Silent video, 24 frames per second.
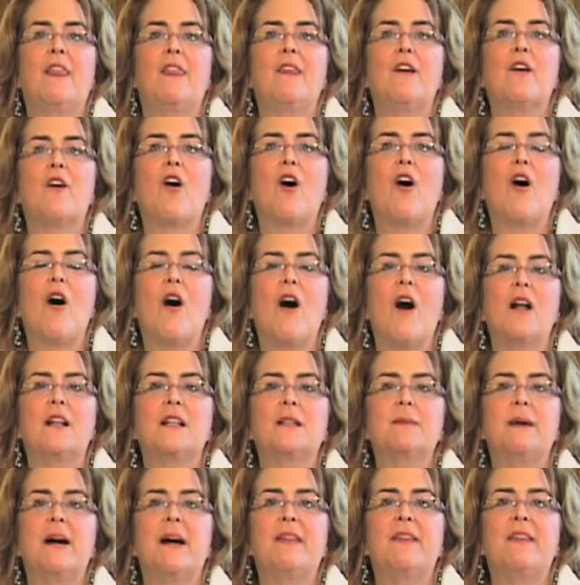They're all
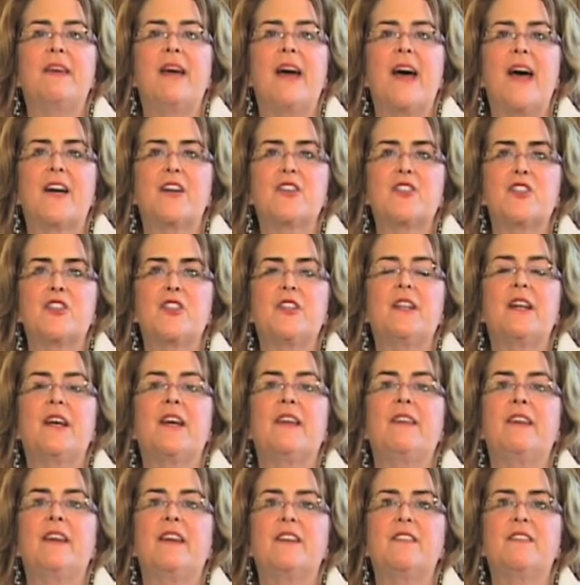about the action
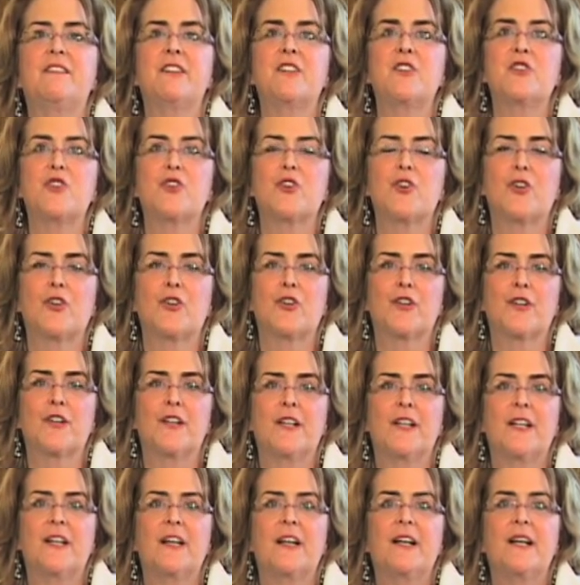and the adventure.
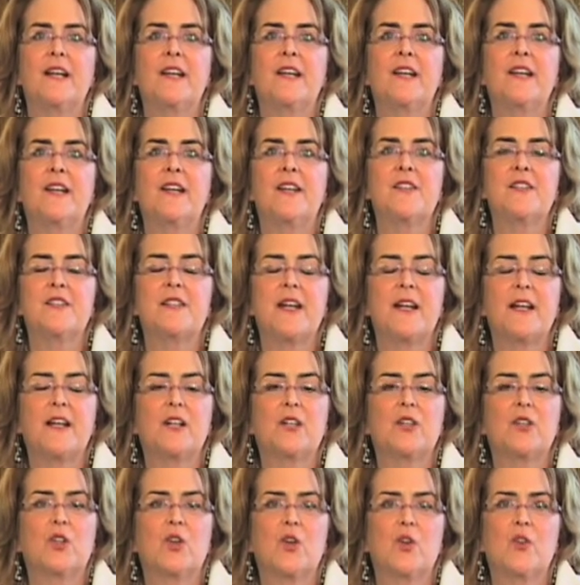Kinesthetic
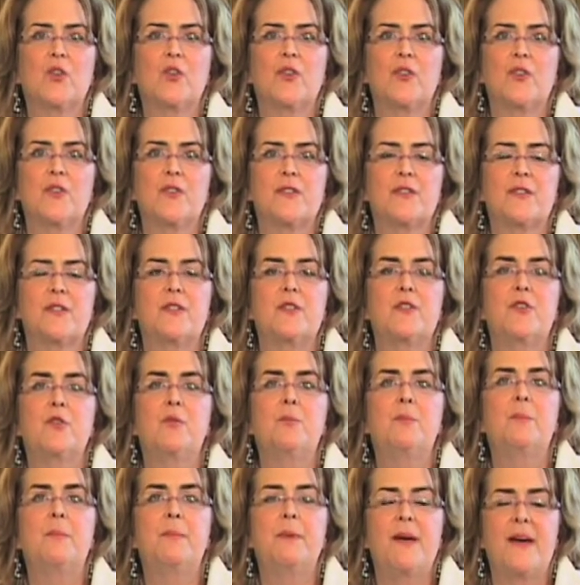learners do
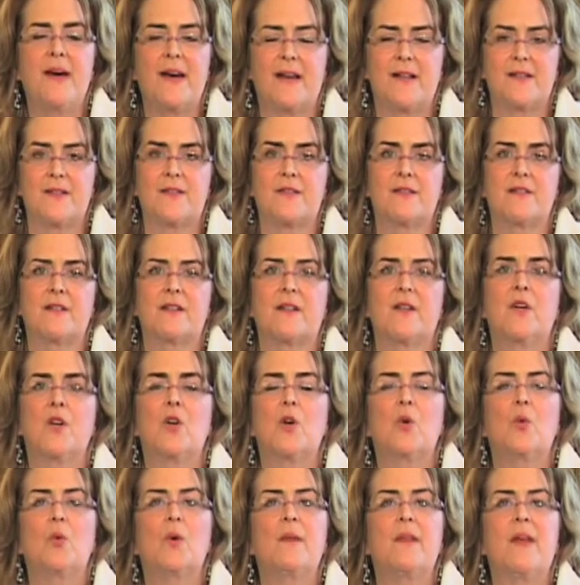best
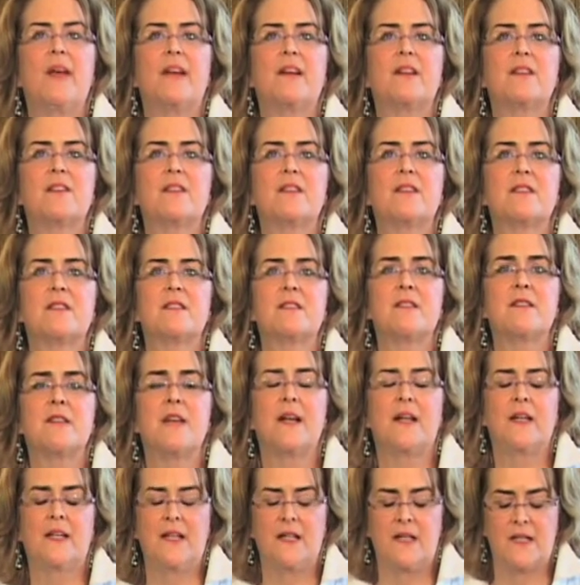when they can
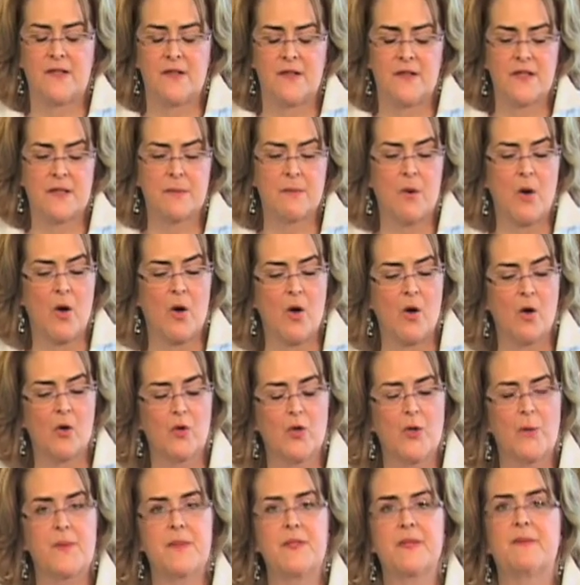study in small
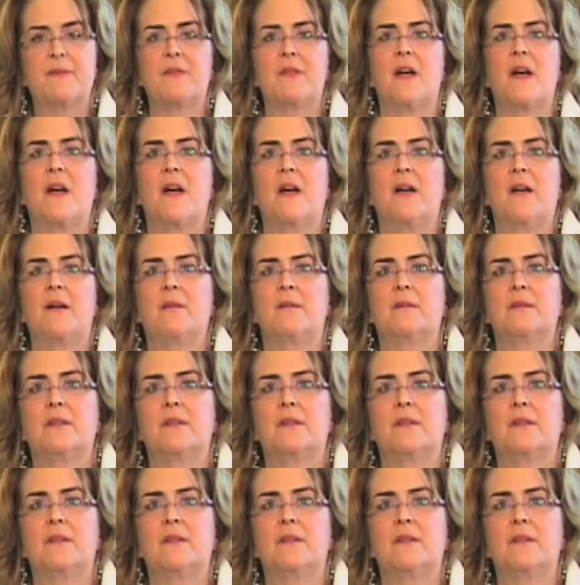groups of time.